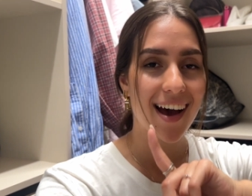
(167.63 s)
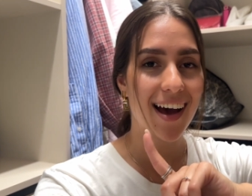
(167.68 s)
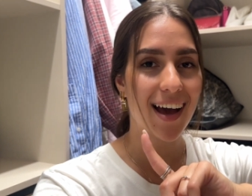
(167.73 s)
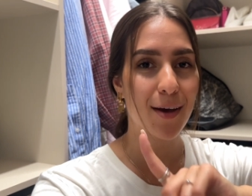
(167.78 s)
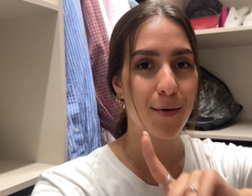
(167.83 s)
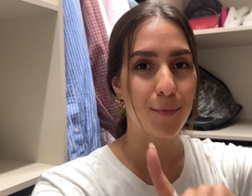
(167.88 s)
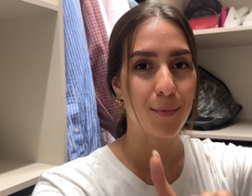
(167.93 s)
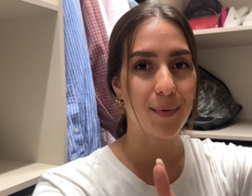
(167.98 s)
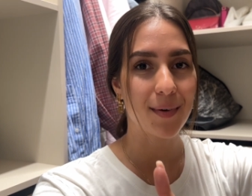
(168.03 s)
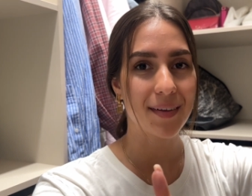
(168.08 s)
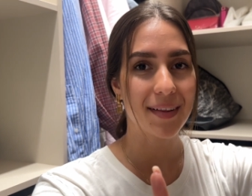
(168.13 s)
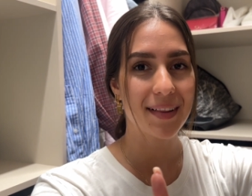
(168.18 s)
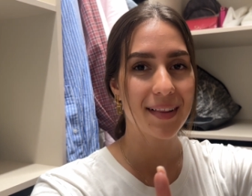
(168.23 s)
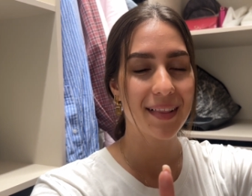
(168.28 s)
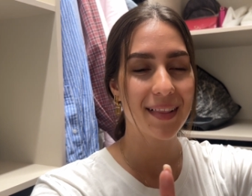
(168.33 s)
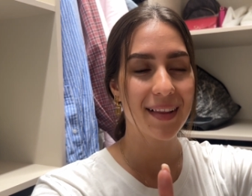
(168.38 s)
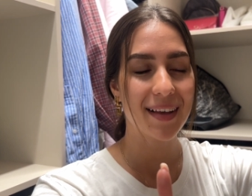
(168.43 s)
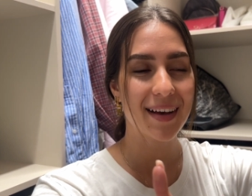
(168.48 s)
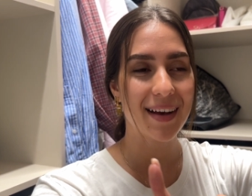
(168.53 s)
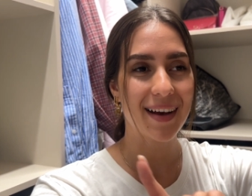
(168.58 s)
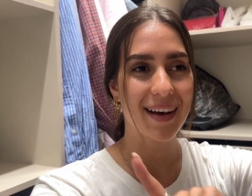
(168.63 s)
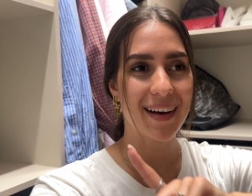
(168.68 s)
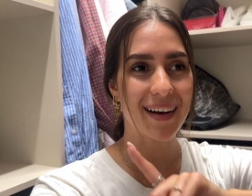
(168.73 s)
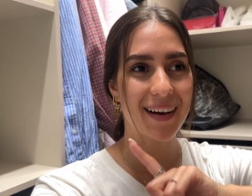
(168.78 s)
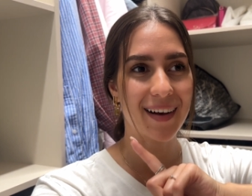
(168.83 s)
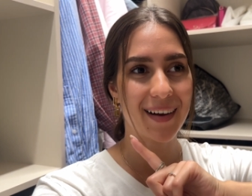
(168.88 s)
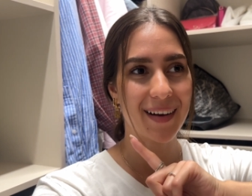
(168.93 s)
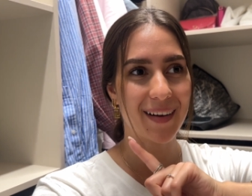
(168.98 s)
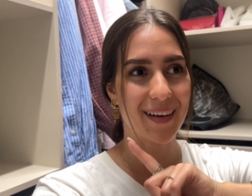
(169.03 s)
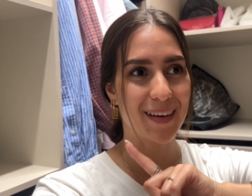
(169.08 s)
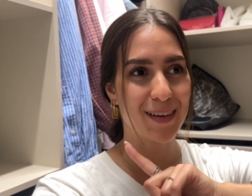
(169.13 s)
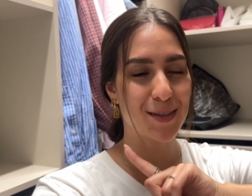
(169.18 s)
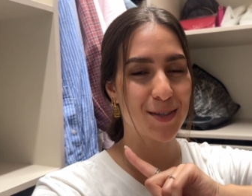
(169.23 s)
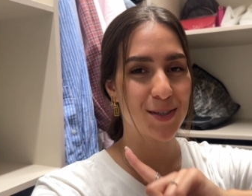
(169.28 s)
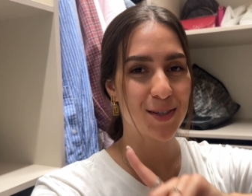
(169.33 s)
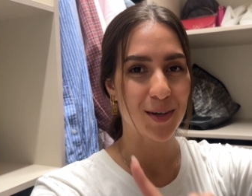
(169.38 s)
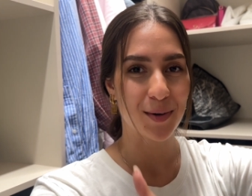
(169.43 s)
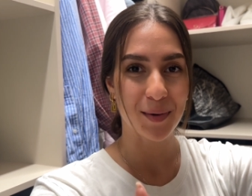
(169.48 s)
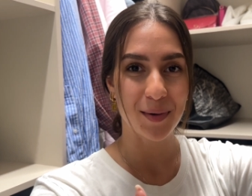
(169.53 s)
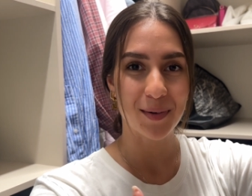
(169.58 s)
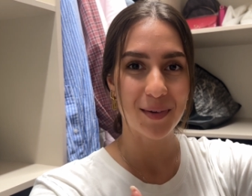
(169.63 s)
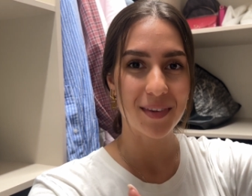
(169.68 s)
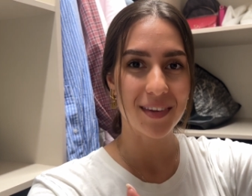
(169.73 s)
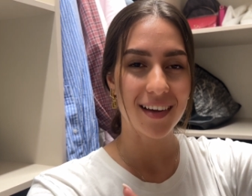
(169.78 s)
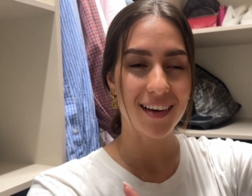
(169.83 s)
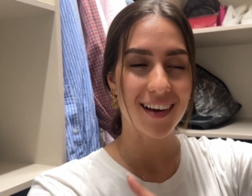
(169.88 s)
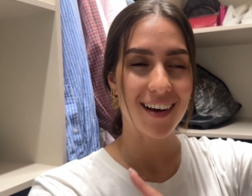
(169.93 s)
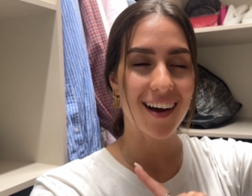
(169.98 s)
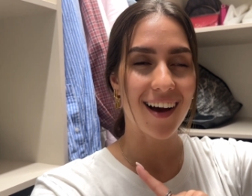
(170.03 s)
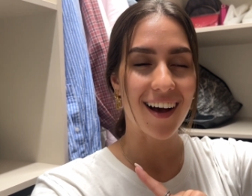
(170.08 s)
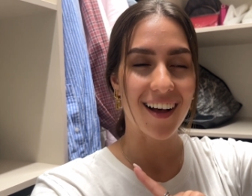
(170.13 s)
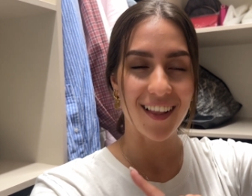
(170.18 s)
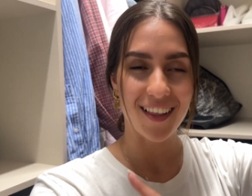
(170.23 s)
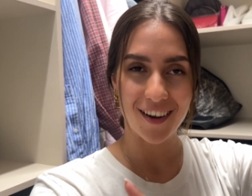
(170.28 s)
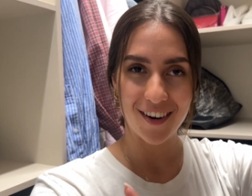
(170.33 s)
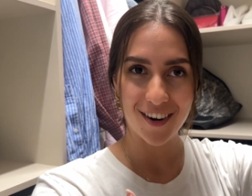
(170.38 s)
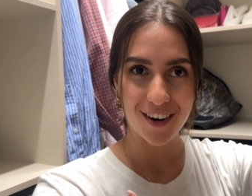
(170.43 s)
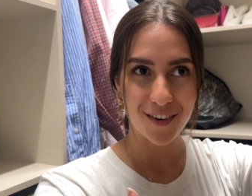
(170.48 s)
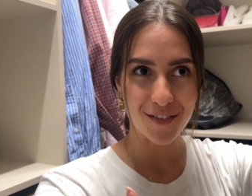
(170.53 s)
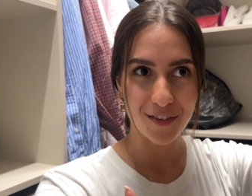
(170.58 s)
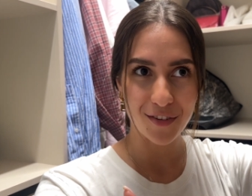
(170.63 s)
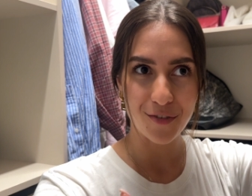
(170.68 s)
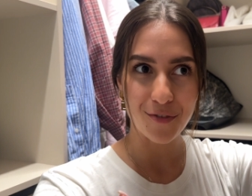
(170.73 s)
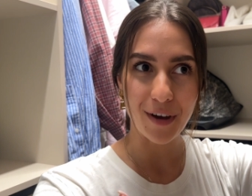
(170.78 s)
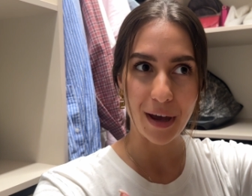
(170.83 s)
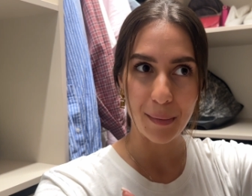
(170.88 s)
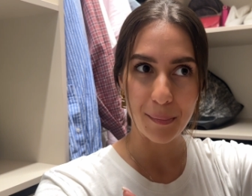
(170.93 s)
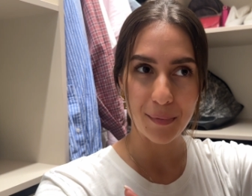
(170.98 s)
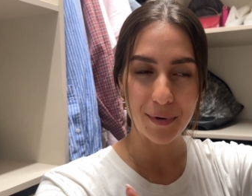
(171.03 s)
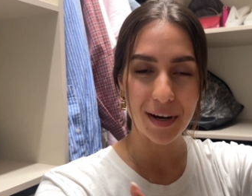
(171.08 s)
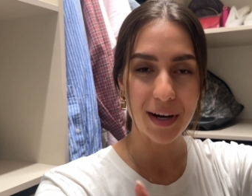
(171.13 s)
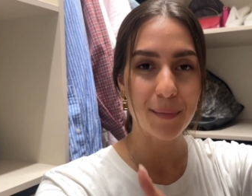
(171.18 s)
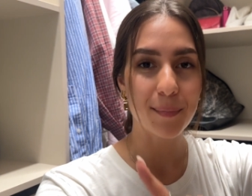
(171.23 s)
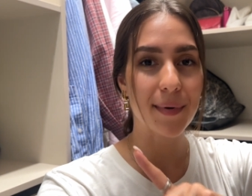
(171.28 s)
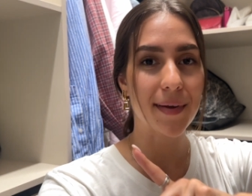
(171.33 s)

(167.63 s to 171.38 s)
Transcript: I will uh, show you the color of the fabric,